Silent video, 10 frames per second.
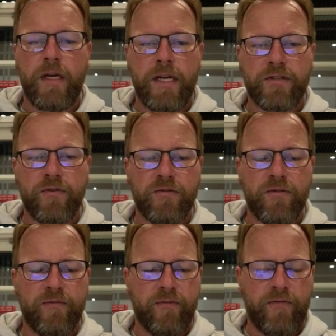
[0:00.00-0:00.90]
It's crucial
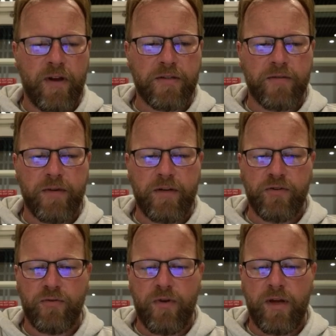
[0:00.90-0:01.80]
for fostering
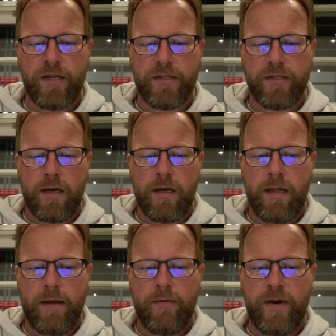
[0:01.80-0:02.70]
trust,
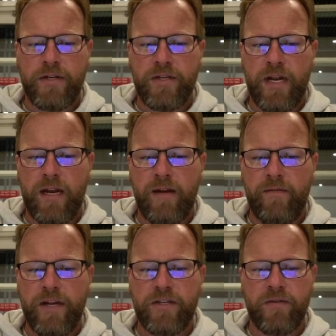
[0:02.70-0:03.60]
collaboration, and
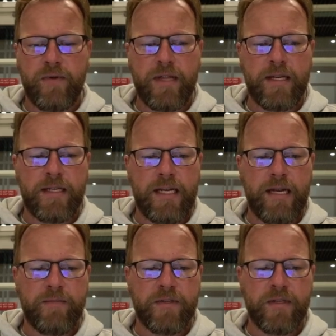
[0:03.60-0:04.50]
innovation within
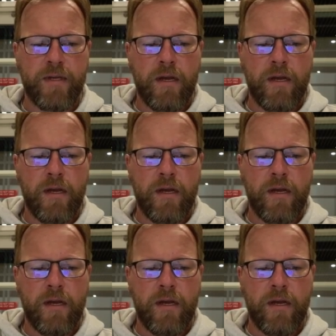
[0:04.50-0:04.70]
teams.